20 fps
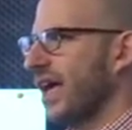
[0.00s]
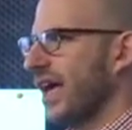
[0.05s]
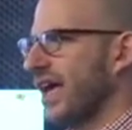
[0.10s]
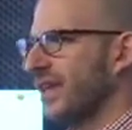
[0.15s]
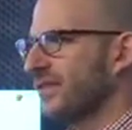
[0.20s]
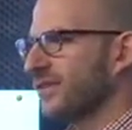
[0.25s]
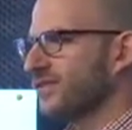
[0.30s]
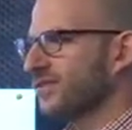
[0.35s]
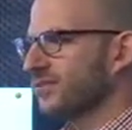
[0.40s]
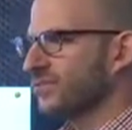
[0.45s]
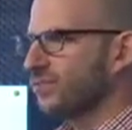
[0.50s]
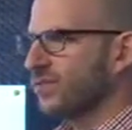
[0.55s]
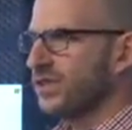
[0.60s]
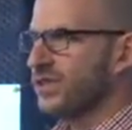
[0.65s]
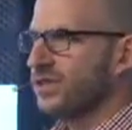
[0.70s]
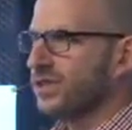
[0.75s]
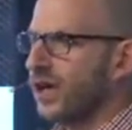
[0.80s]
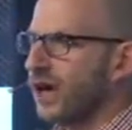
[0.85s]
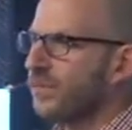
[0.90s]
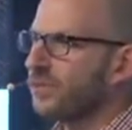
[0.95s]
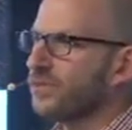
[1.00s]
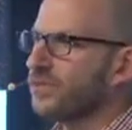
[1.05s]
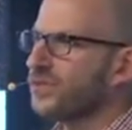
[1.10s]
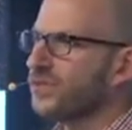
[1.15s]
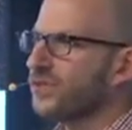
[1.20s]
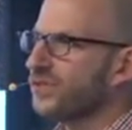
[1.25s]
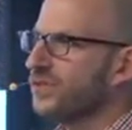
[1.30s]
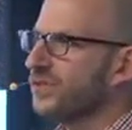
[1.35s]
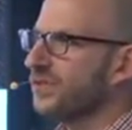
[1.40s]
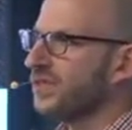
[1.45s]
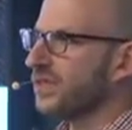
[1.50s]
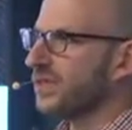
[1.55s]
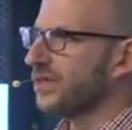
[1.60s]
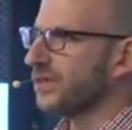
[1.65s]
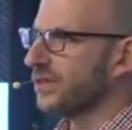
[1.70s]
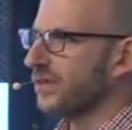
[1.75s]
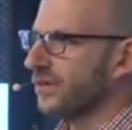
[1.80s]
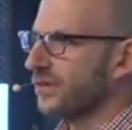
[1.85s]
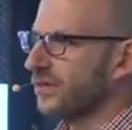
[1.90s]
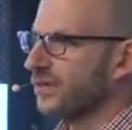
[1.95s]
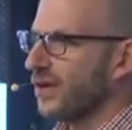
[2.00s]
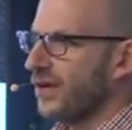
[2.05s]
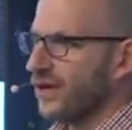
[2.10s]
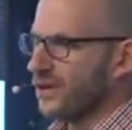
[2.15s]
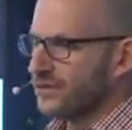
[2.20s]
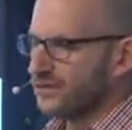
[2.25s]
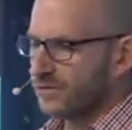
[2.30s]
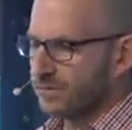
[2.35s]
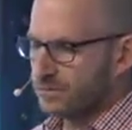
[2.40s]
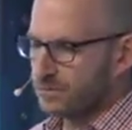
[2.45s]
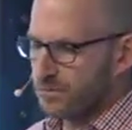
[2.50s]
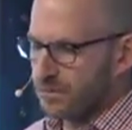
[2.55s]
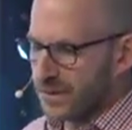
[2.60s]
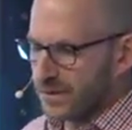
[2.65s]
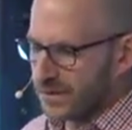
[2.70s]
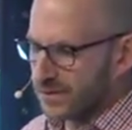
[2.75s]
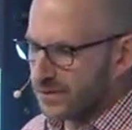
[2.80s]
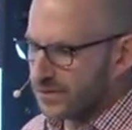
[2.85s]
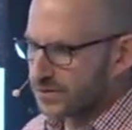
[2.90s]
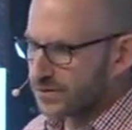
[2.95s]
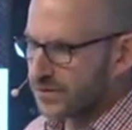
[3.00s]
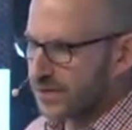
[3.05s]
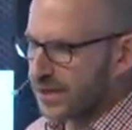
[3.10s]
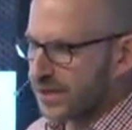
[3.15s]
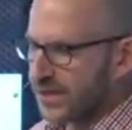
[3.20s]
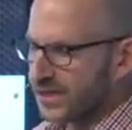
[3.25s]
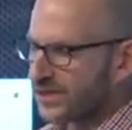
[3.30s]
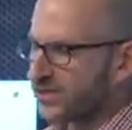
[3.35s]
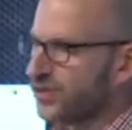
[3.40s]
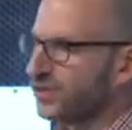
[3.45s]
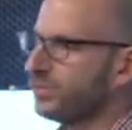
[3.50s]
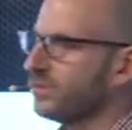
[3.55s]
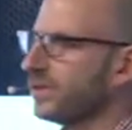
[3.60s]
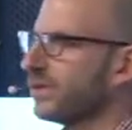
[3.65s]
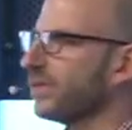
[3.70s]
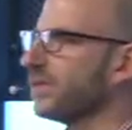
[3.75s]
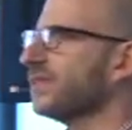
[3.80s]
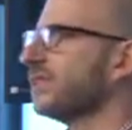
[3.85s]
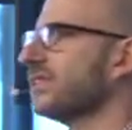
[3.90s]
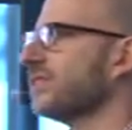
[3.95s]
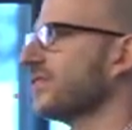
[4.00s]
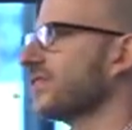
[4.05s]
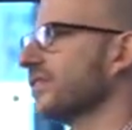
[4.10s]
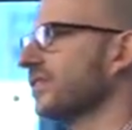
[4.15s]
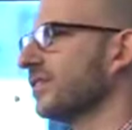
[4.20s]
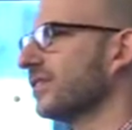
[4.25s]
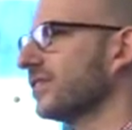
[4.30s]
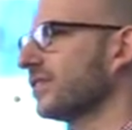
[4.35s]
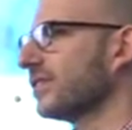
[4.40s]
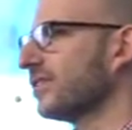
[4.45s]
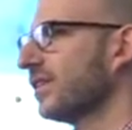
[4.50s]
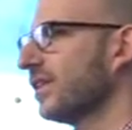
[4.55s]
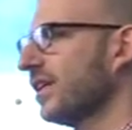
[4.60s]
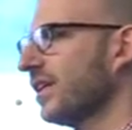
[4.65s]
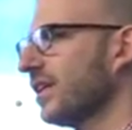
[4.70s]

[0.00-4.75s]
And there's a real opportunity here to build experiences